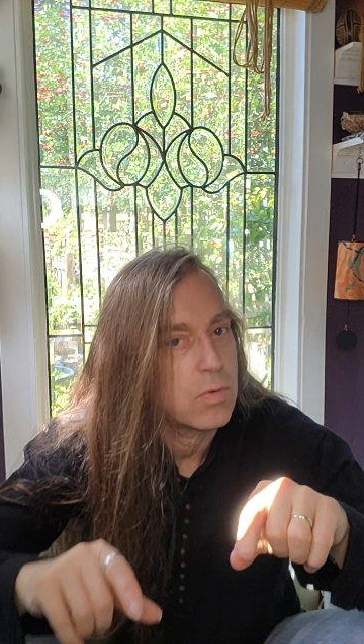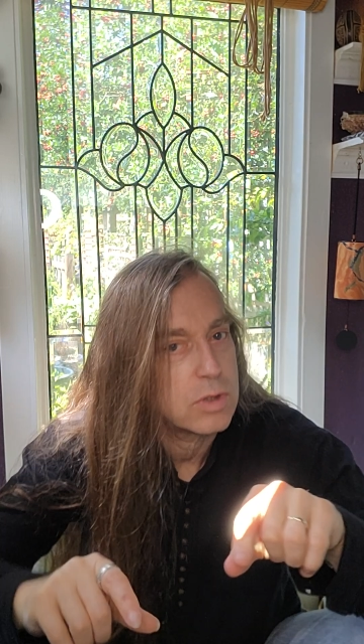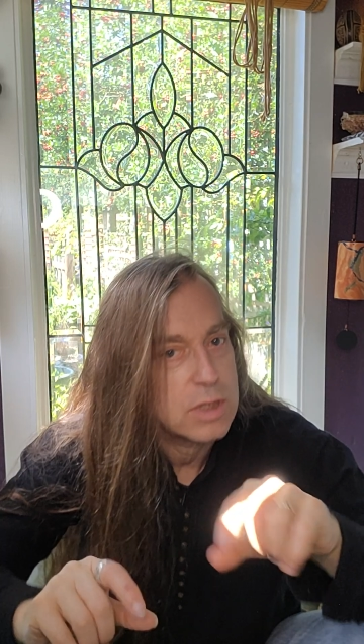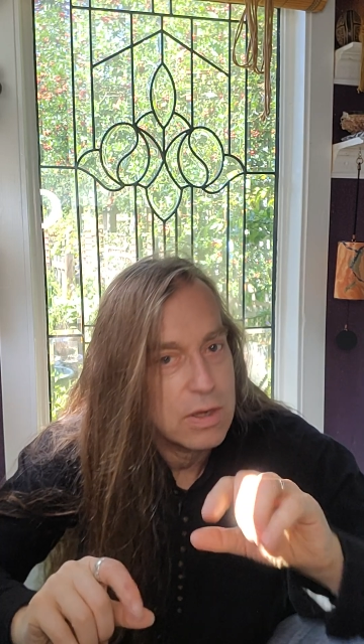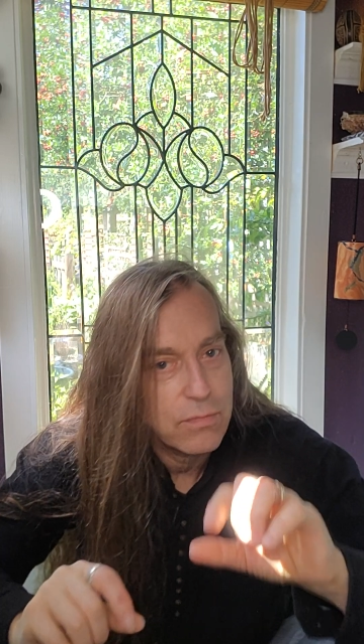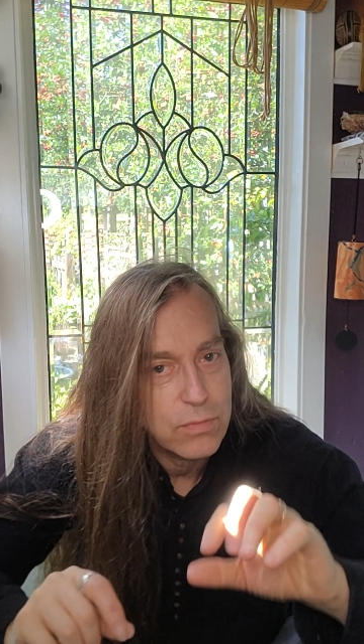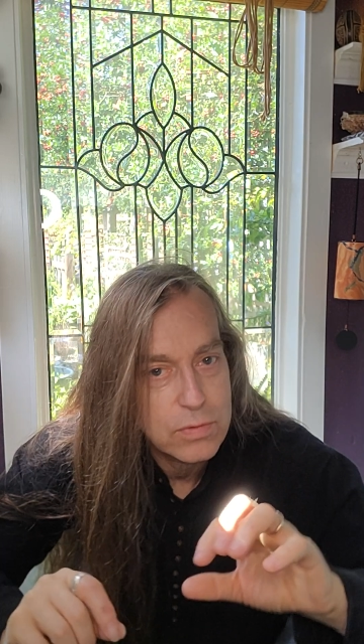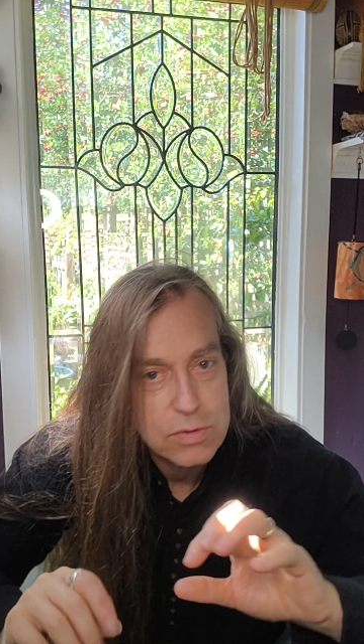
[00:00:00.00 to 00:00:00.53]

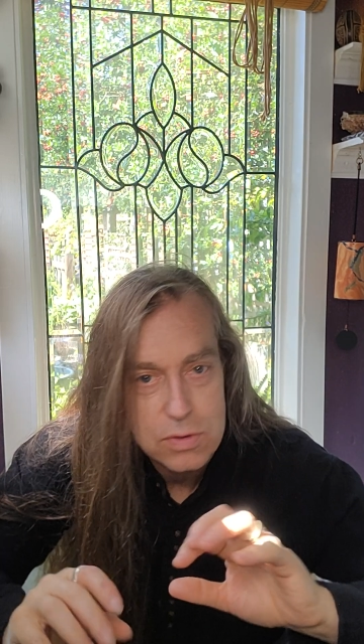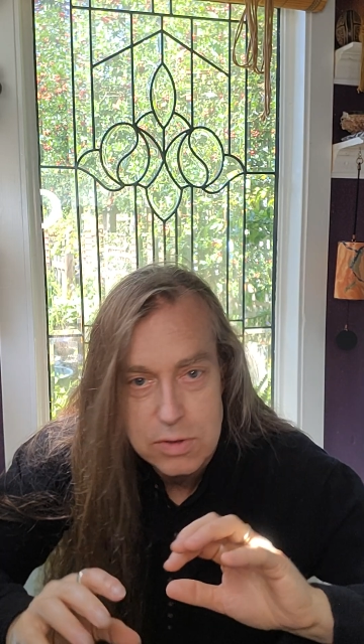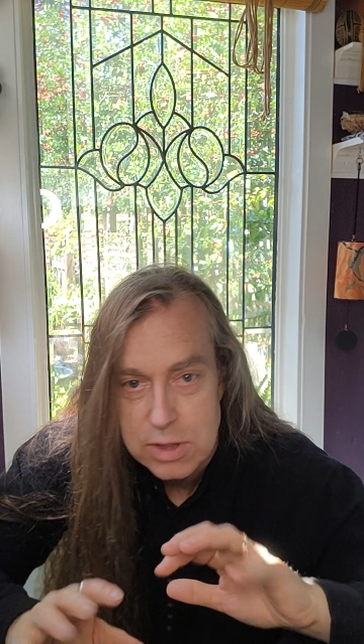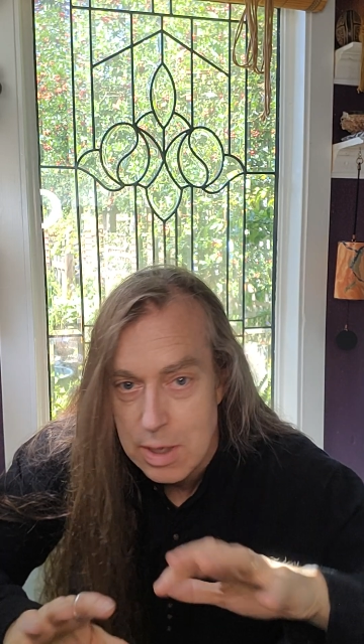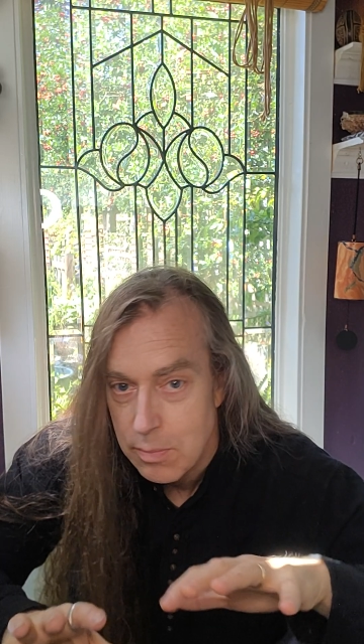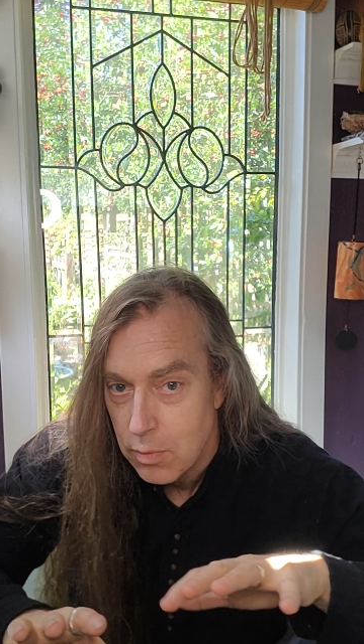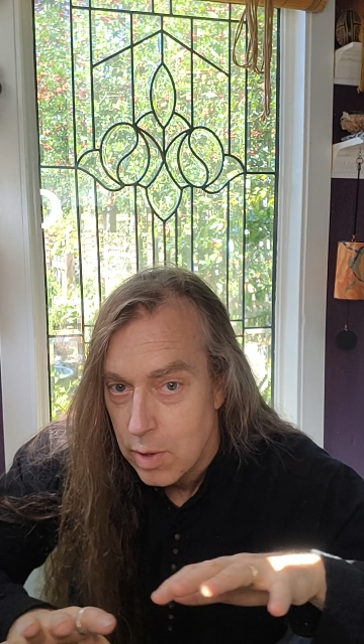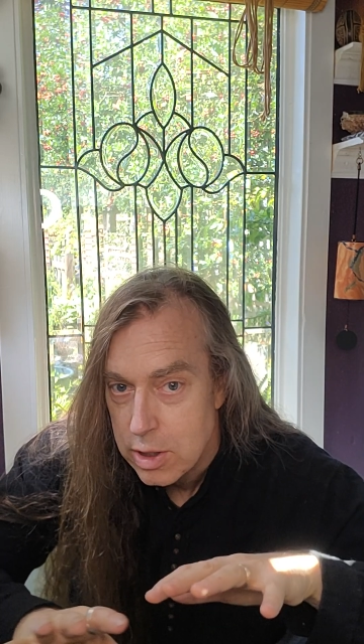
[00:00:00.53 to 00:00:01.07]
difference or
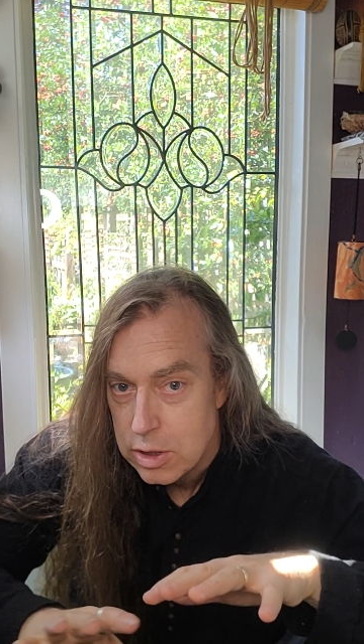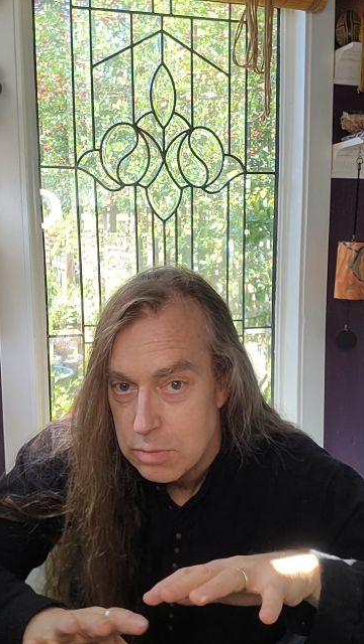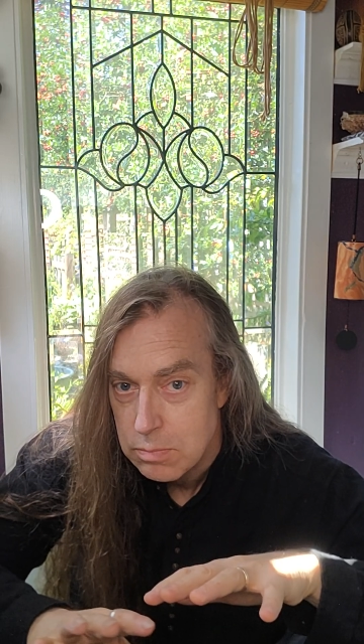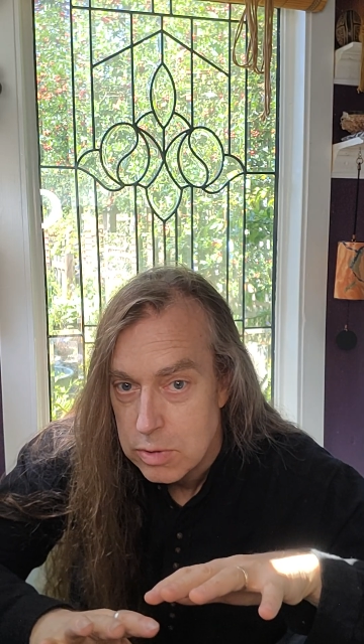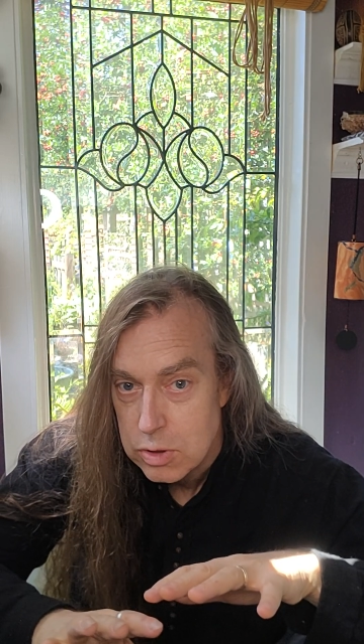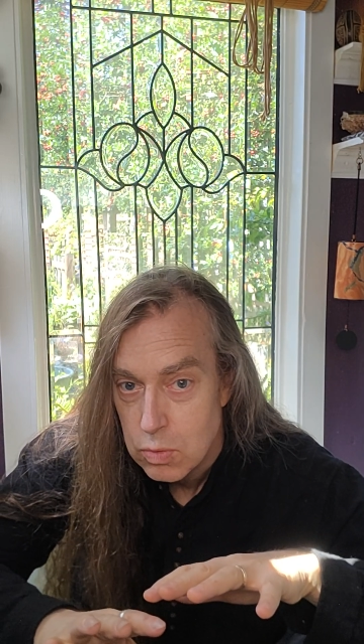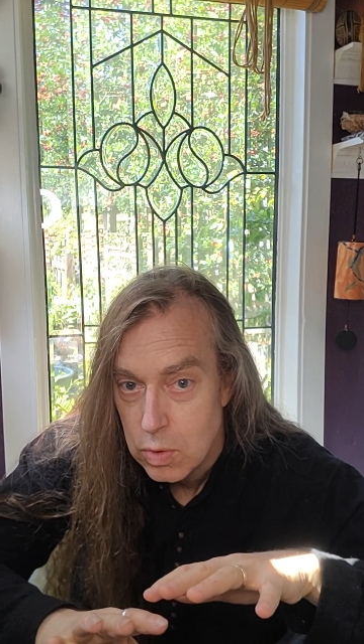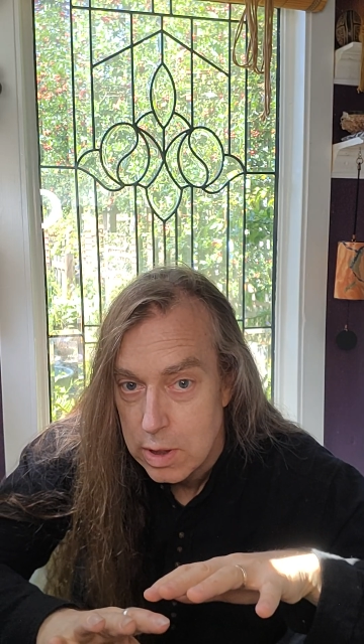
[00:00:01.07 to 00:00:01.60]
separation
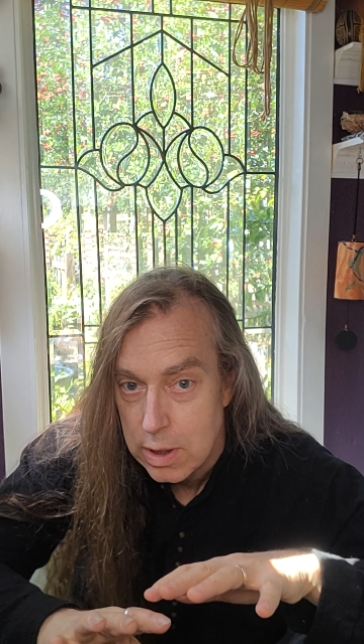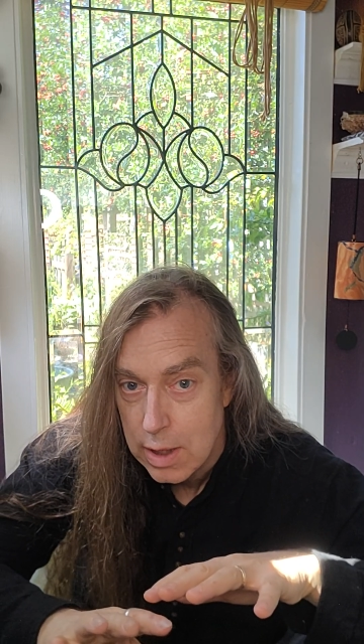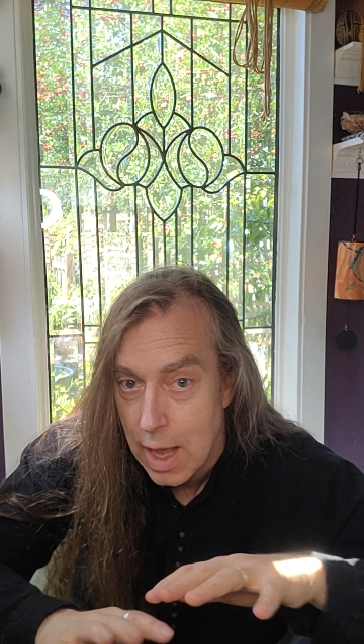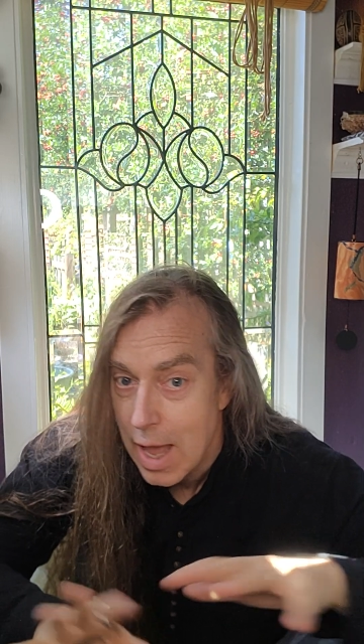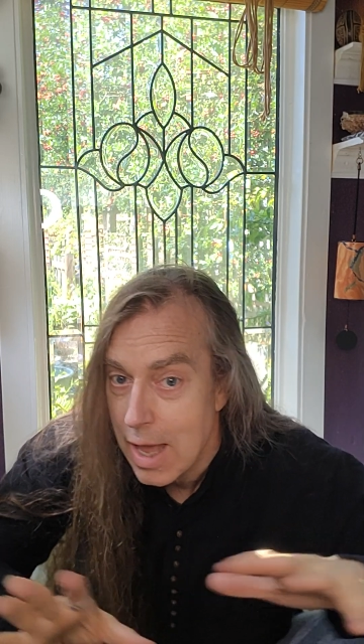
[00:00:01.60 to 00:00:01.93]
between